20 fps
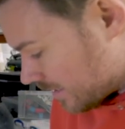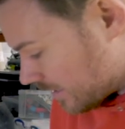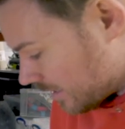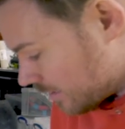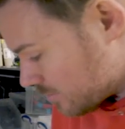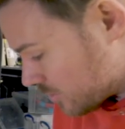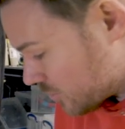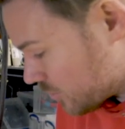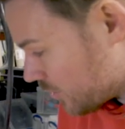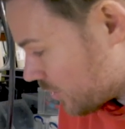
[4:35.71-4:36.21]

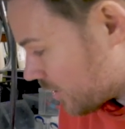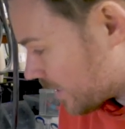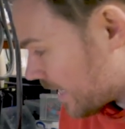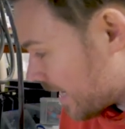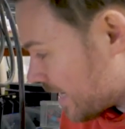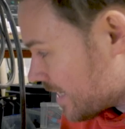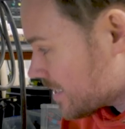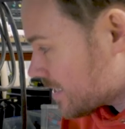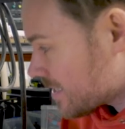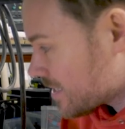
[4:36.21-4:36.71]
comes through the
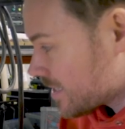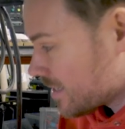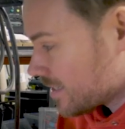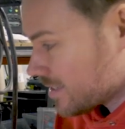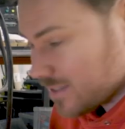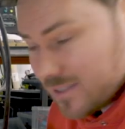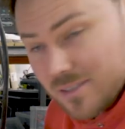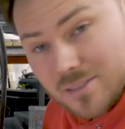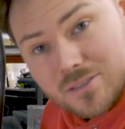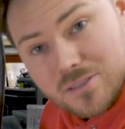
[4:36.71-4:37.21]
case
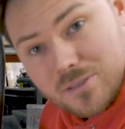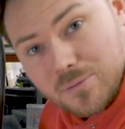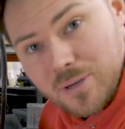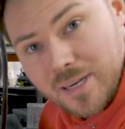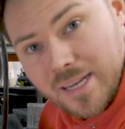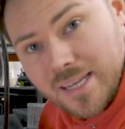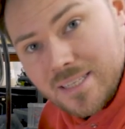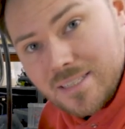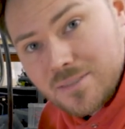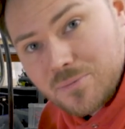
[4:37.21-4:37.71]
to
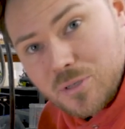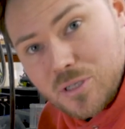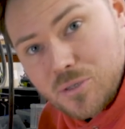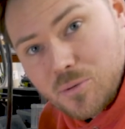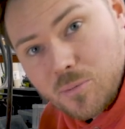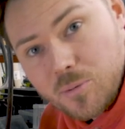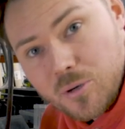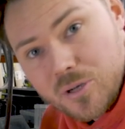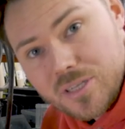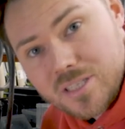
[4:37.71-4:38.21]
one end, which
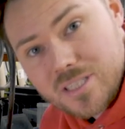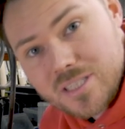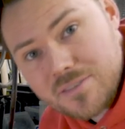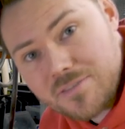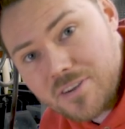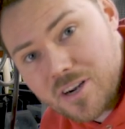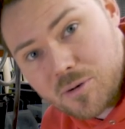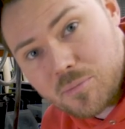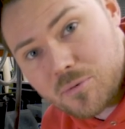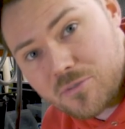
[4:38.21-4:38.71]
we'll put into the
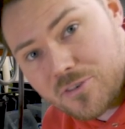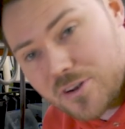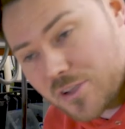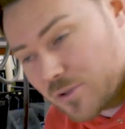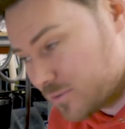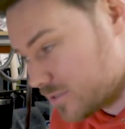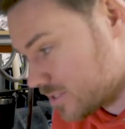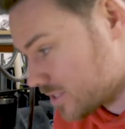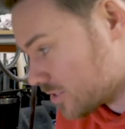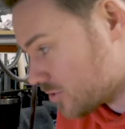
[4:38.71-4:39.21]
variable
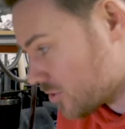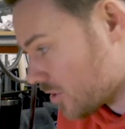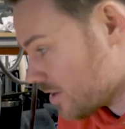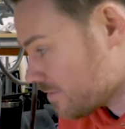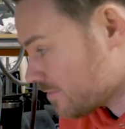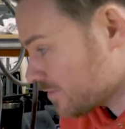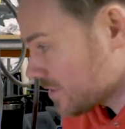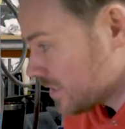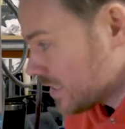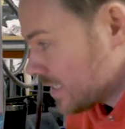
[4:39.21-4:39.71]
frequency
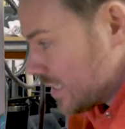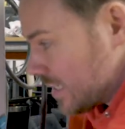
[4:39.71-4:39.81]
drive,